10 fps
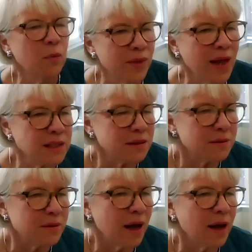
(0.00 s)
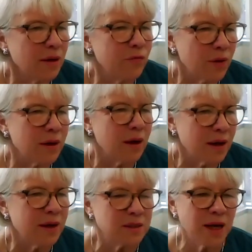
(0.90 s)
That's kind of
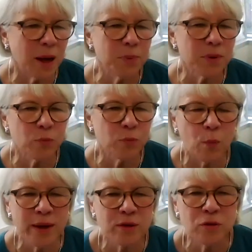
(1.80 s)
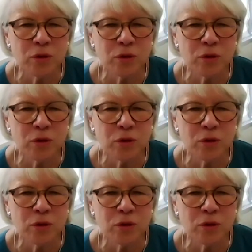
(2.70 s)
an example of what we